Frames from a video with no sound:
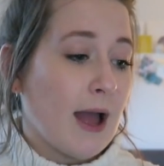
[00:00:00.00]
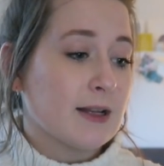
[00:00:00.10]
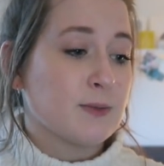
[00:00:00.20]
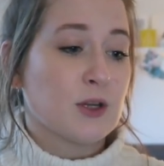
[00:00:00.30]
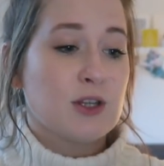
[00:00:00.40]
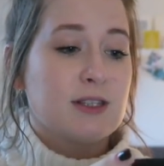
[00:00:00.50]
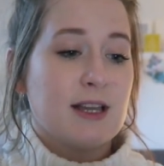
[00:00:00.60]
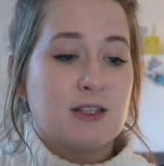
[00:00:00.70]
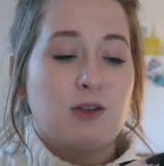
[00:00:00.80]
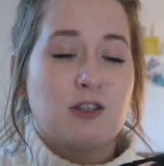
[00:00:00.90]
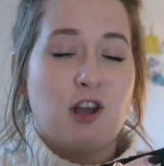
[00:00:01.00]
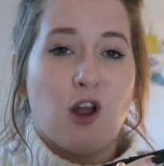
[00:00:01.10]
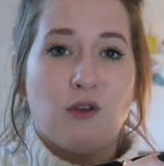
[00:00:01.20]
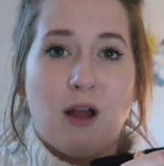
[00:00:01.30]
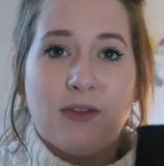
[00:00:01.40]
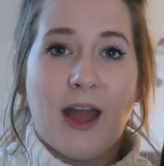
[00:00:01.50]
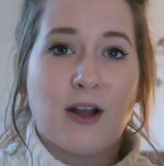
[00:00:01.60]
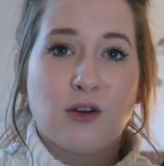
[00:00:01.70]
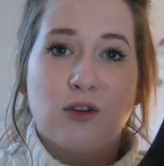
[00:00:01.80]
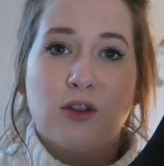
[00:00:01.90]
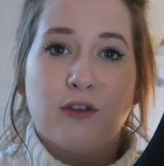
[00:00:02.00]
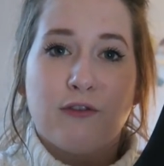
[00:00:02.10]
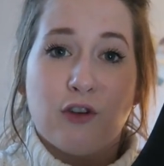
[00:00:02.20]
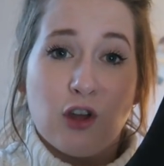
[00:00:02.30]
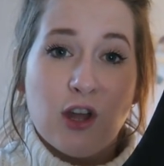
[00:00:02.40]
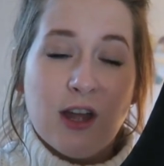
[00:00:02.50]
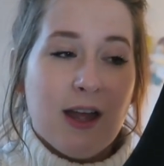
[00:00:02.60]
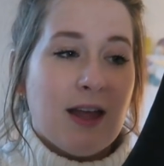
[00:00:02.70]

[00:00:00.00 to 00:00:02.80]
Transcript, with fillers: and because they're so snug around the ankle and the foot,